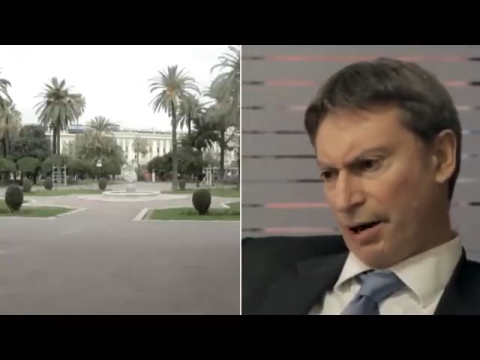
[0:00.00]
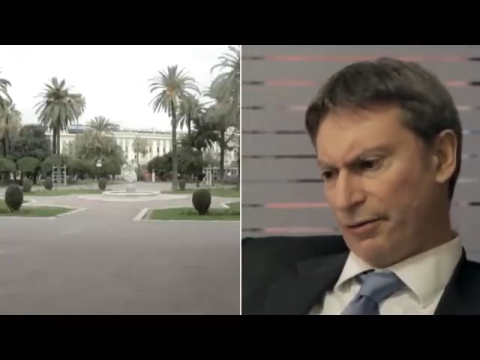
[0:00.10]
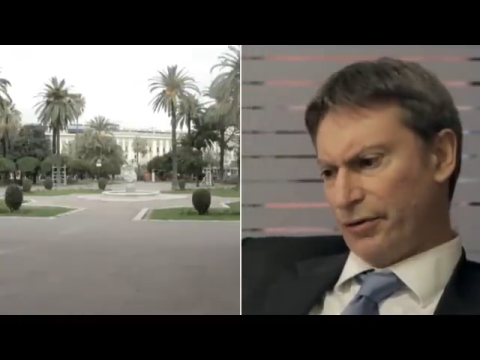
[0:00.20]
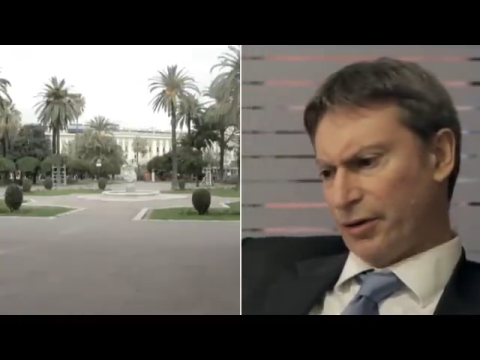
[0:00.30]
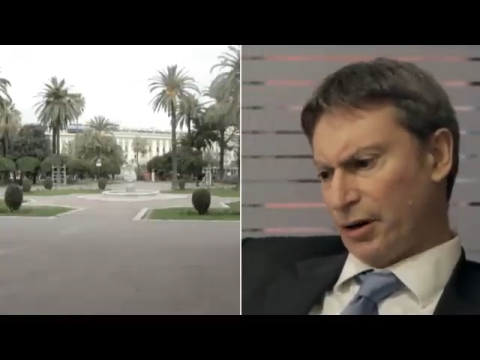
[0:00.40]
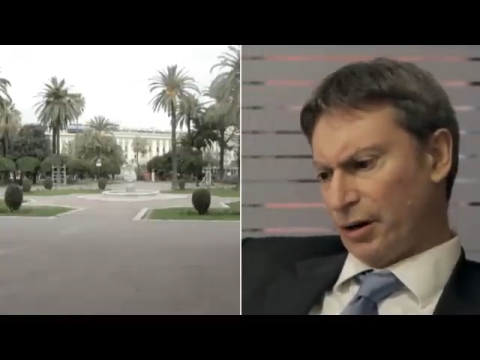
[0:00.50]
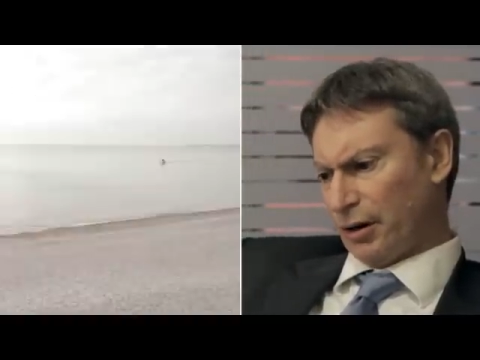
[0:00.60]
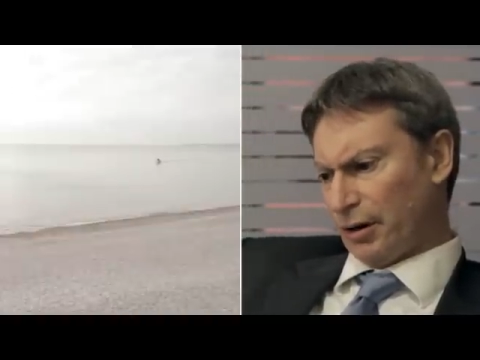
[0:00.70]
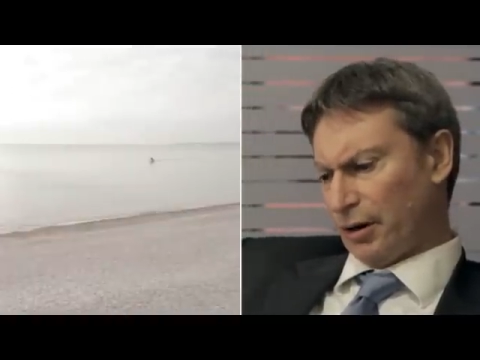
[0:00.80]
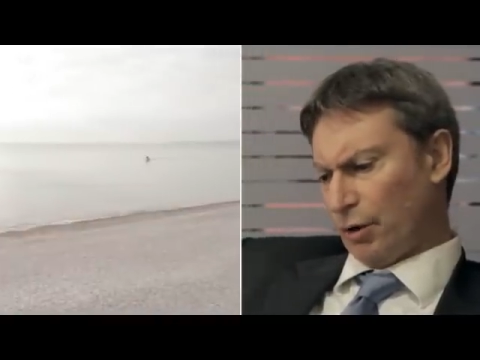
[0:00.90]
have
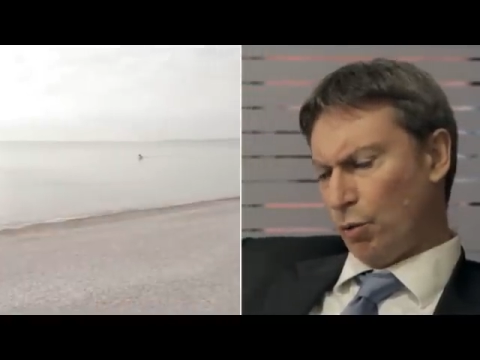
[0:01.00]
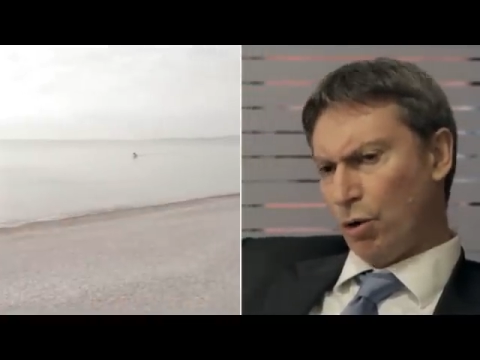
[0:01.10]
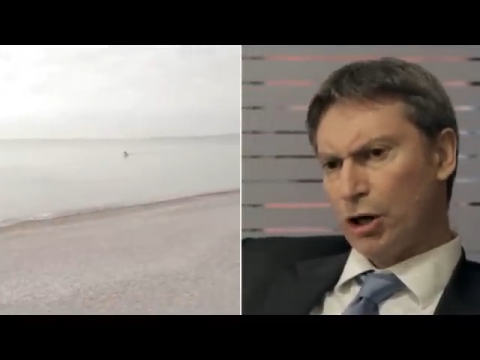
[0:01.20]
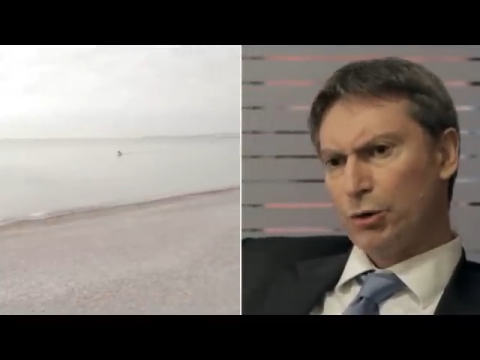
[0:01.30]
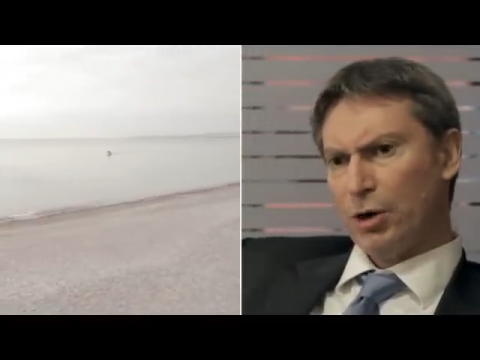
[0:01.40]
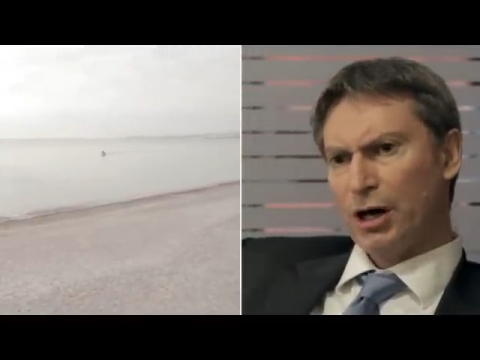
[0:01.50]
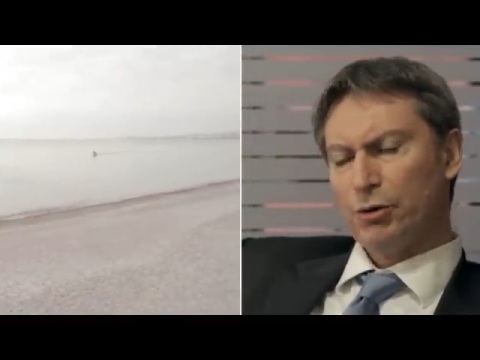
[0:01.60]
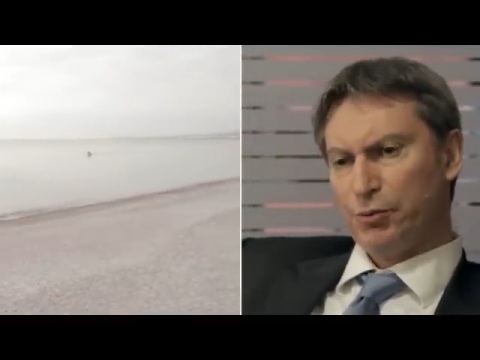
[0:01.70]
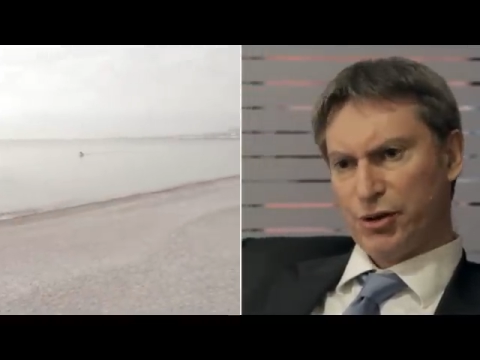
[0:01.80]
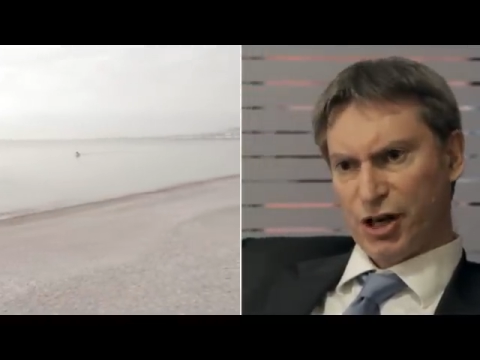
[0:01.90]
uh, a worldwide
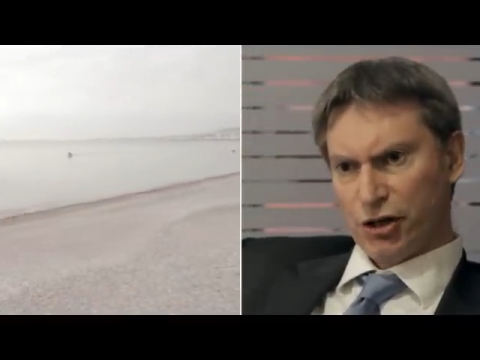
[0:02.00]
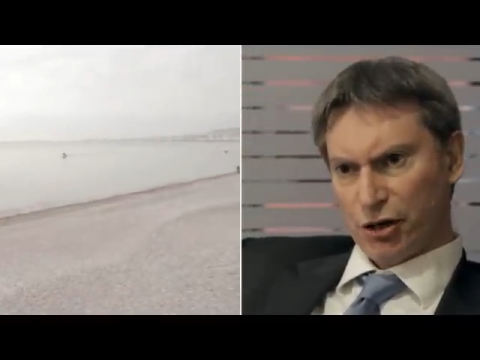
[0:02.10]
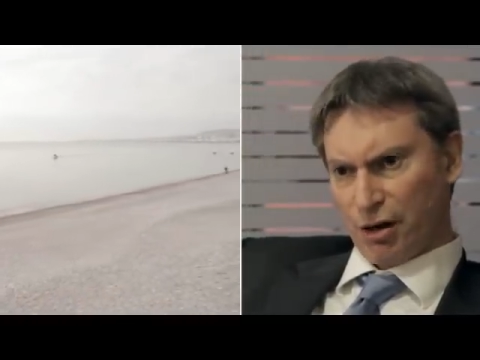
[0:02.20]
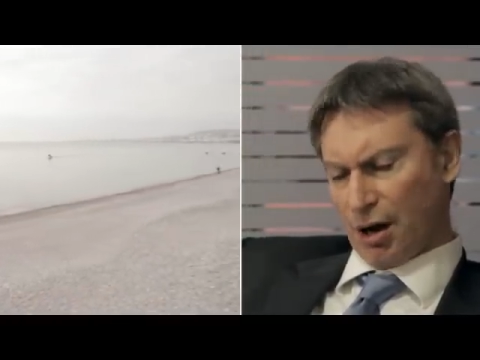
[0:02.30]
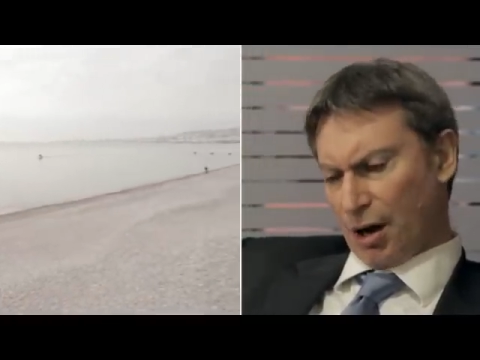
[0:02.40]
reputation